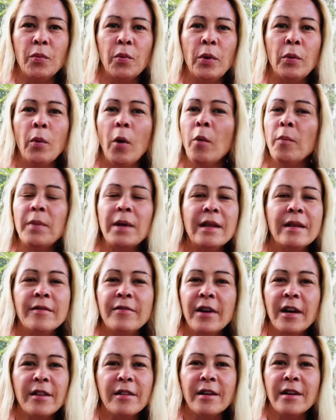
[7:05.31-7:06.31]
We won't be
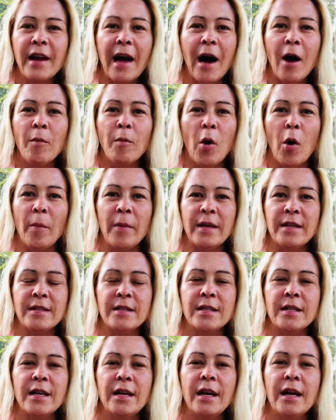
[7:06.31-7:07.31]
living in the now
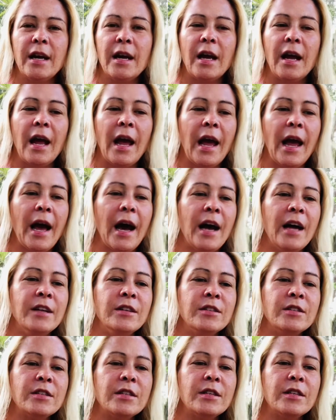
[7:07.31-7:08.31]
moment.
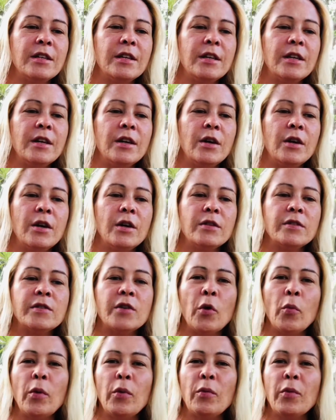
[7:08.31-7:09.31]
And
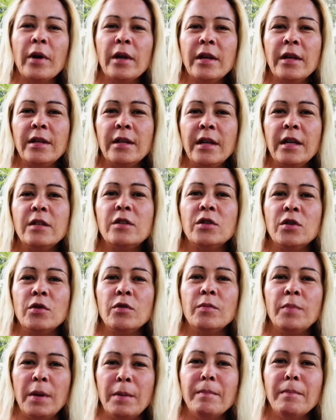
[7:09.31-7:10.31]
so we really need to
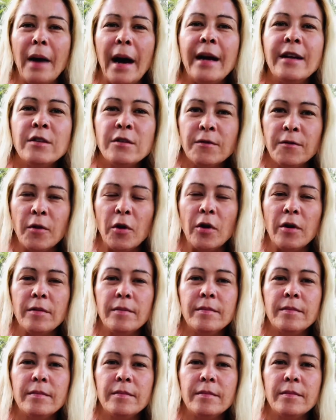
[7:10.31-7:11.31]
be mindful
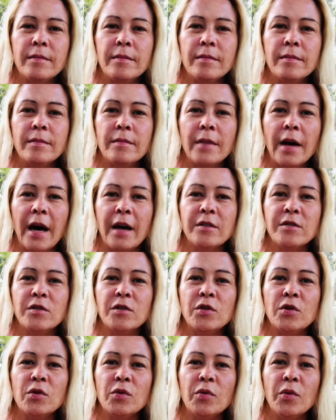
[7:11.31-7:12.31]
as
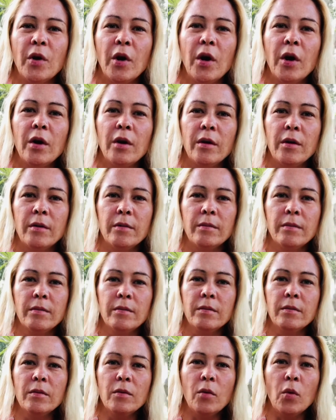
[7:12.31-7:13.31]
to
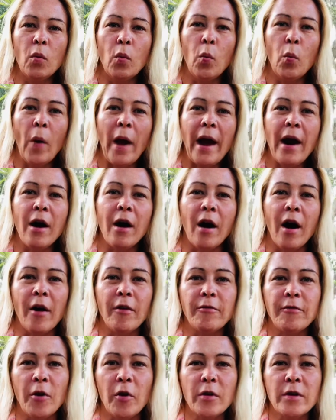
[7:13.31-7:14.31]
where our
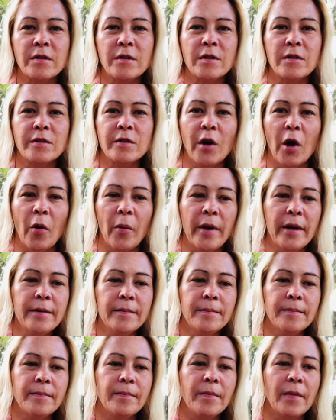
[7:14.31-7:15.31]
focus is going,
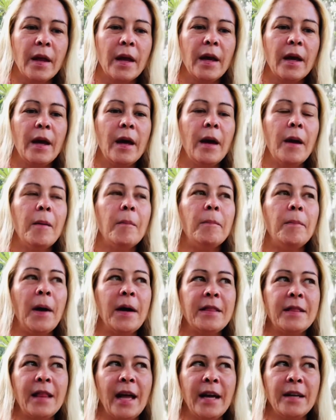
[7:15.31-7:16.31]

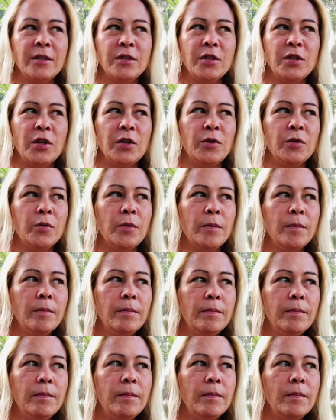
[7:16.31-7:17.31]
but then to
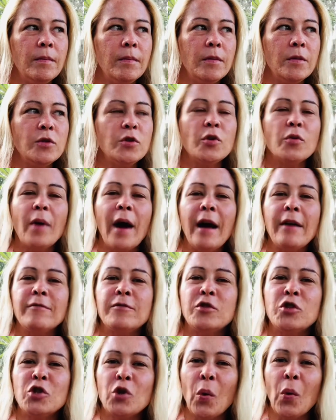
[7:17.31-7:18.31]
derive
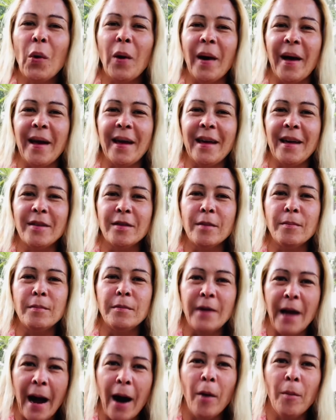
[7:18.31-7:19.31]
joy in the
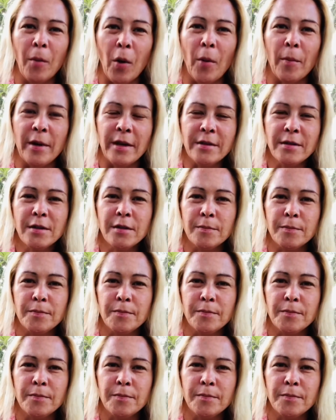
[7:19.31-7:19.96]
now moment.